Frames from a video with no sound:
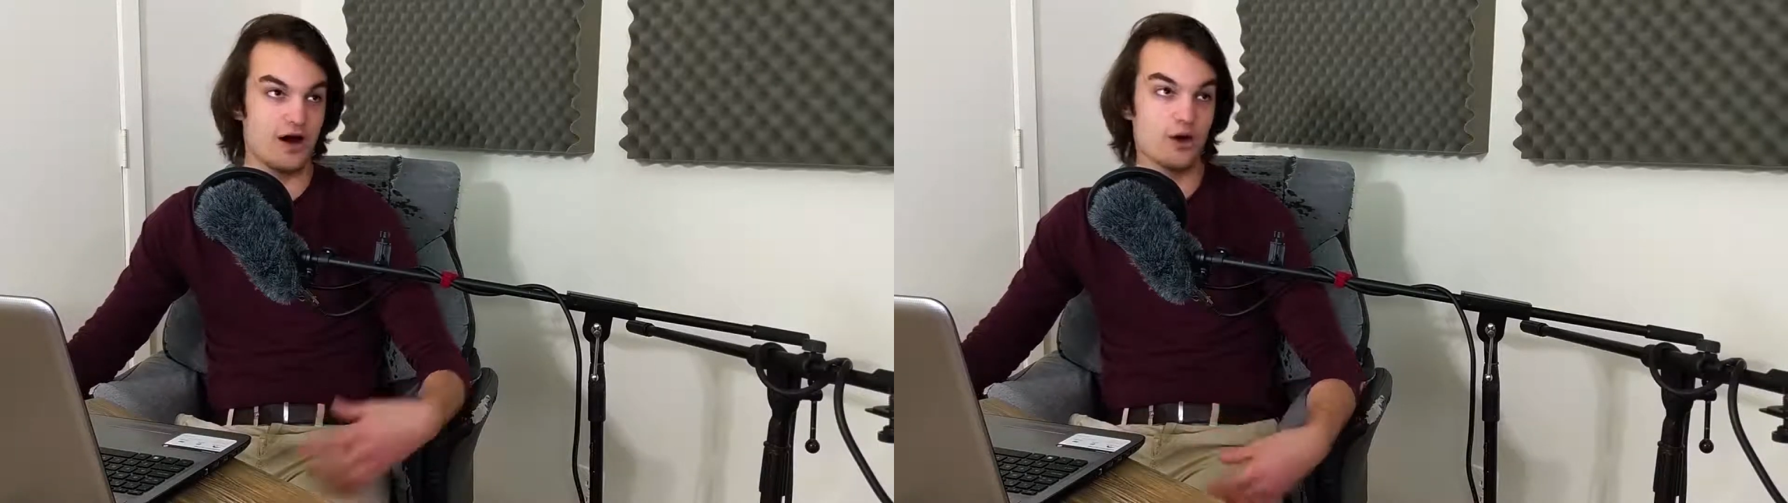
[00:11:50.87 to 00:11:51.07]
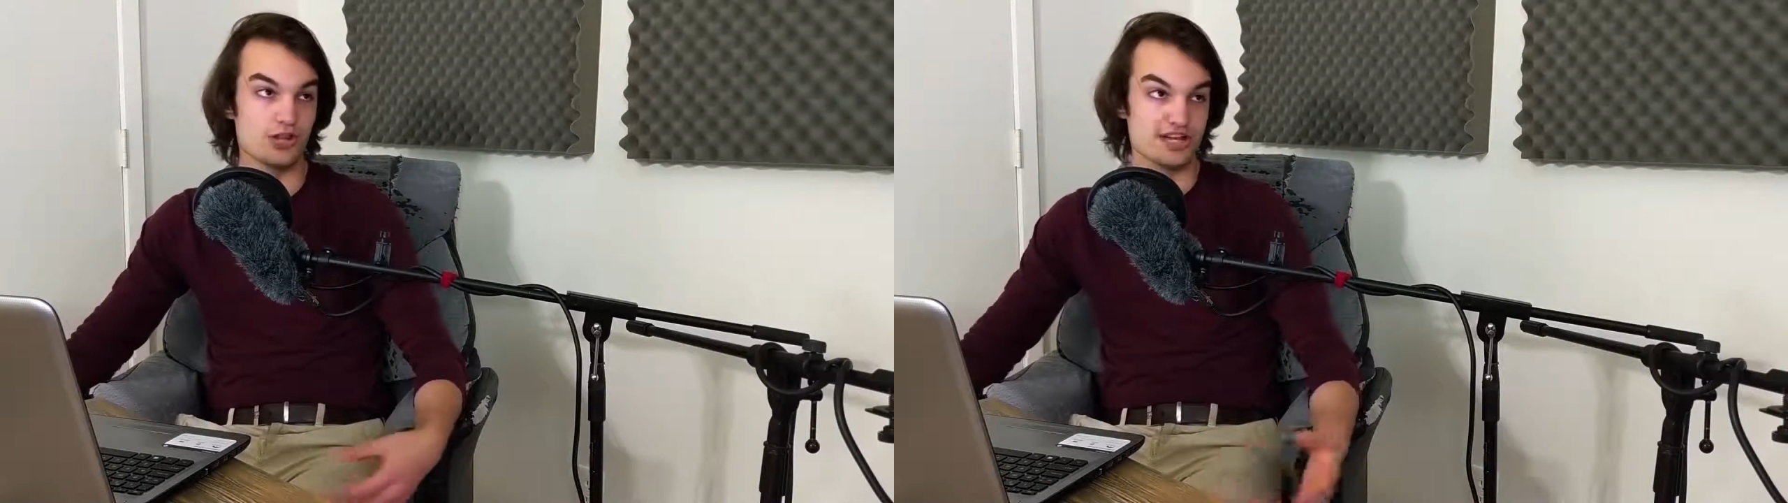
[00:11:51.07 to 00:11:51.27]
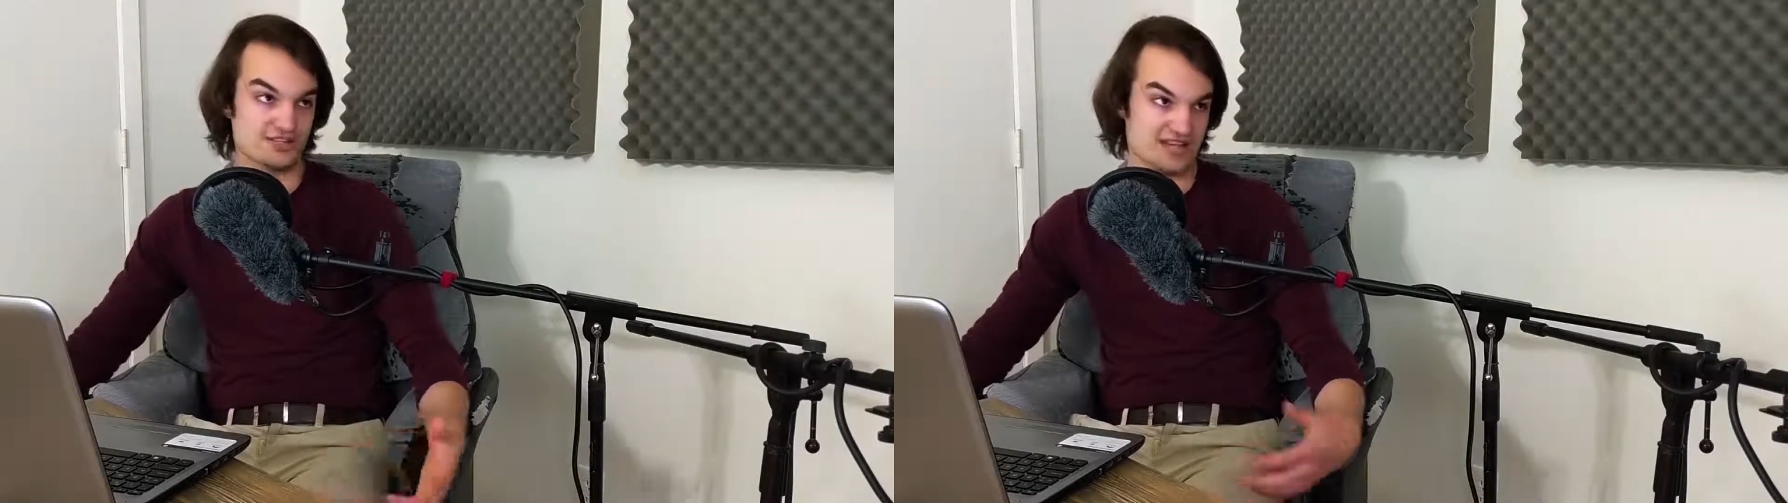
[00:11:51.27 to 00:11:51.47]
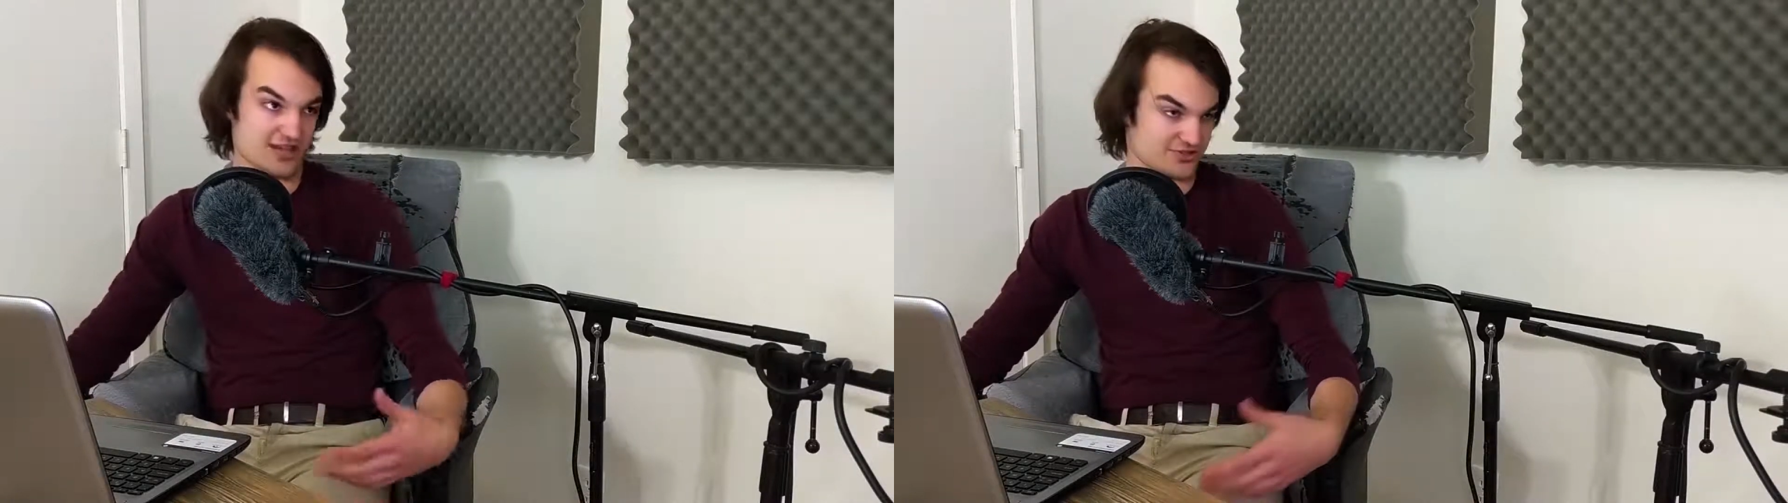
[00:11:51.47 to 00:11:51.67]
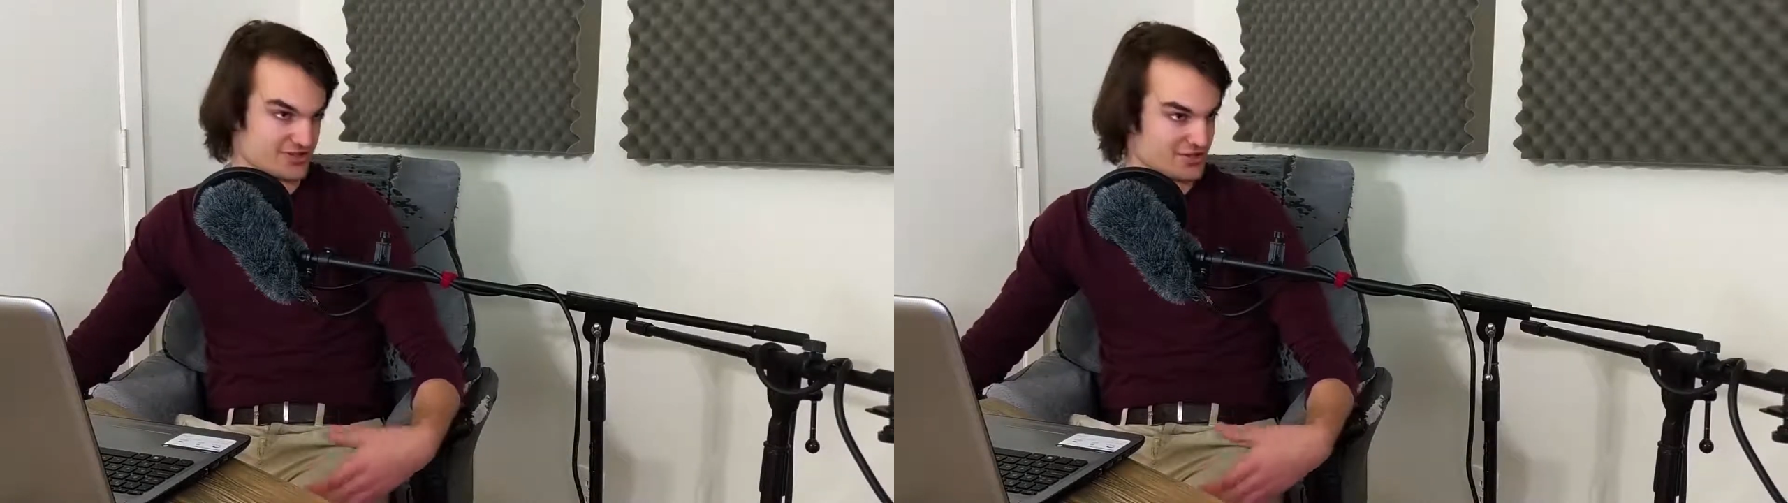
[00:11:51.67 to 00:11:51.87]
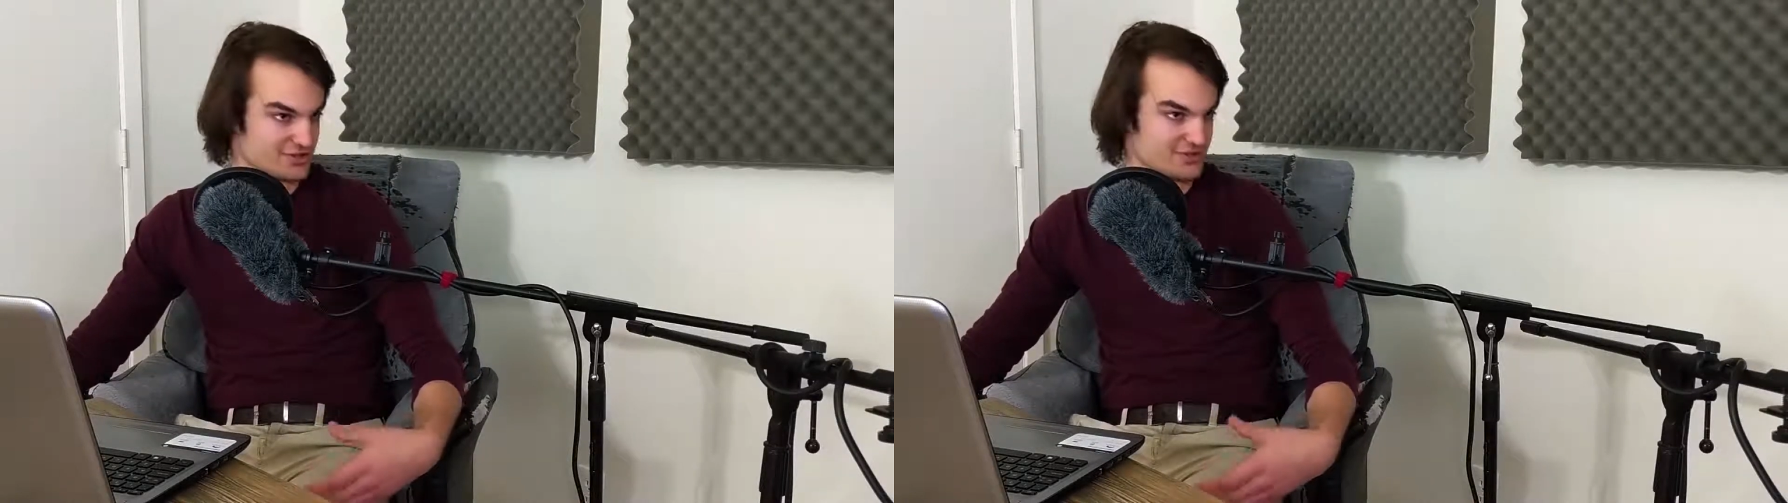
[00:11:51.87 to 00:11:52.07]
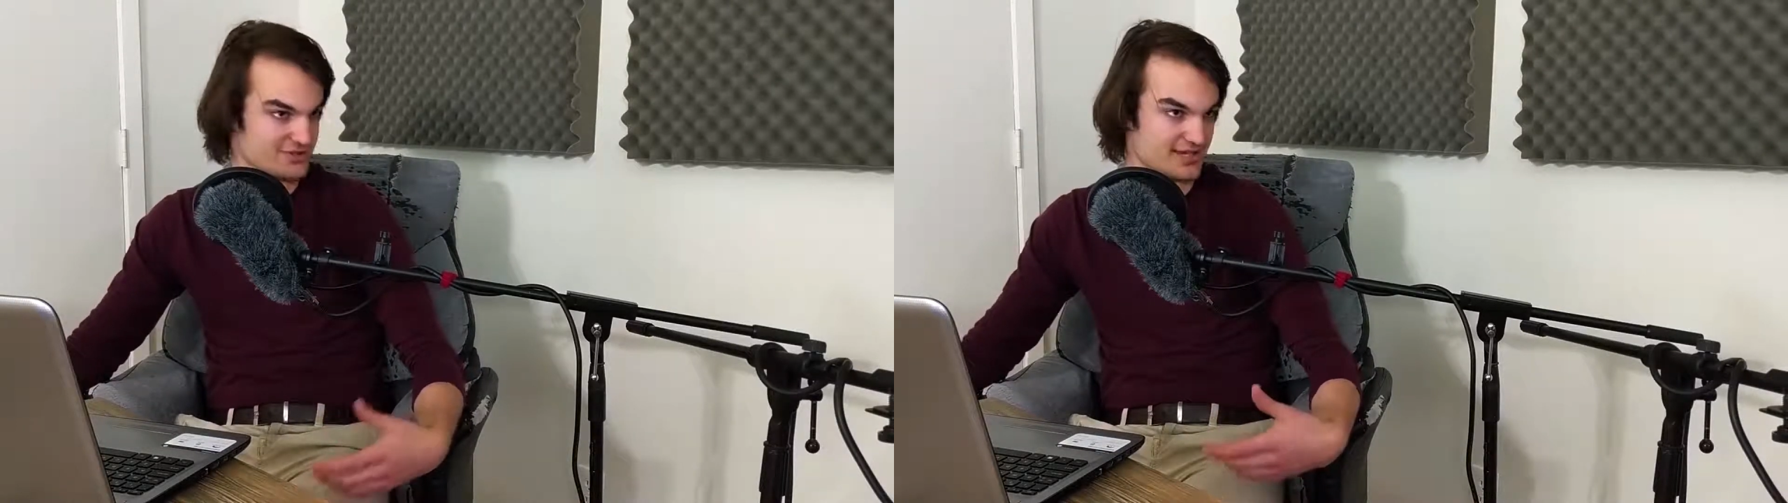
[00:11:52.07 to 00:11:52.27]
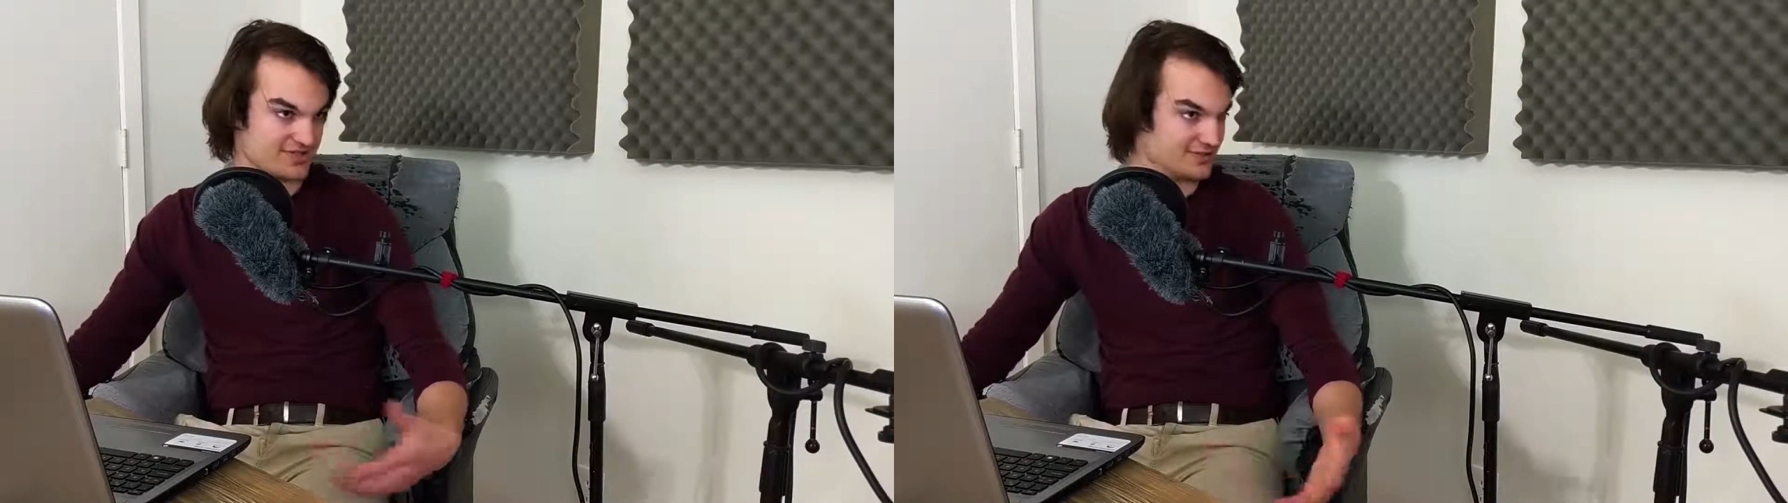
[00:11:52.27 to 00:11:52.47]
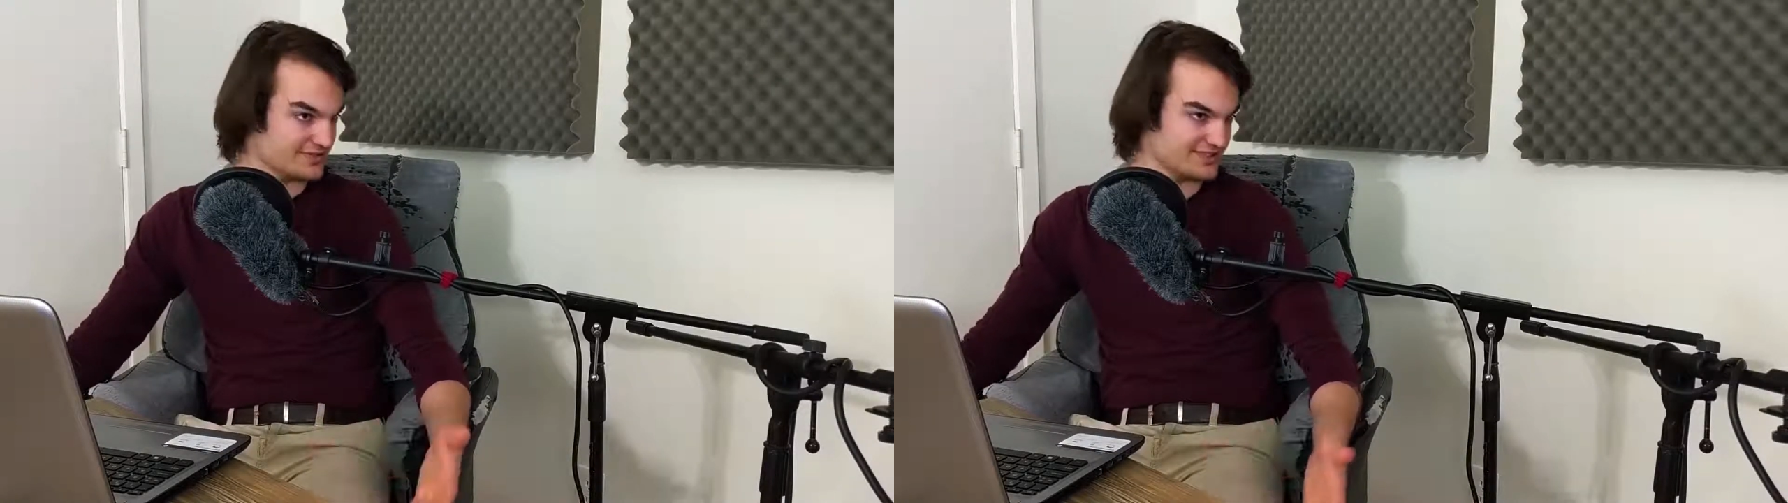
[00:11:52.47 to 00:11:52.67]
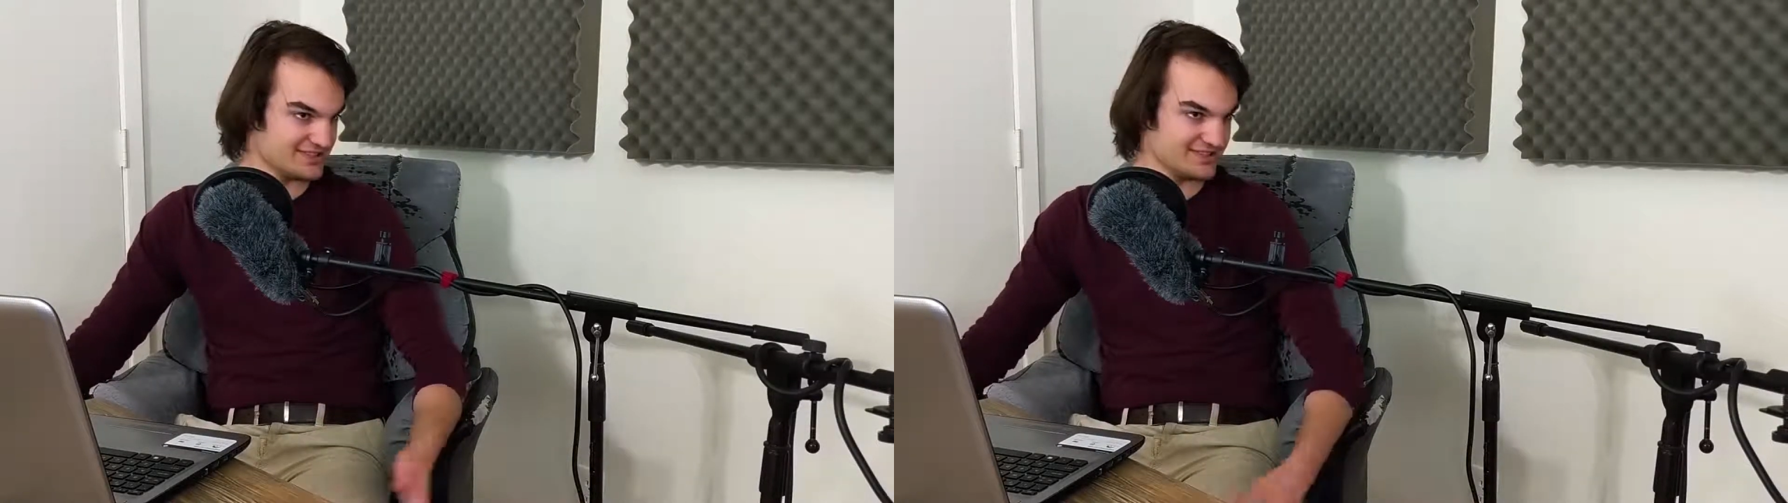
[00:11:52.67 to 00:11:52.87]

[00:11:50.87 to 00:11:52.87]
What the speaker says: oh, they just naturally don't text first?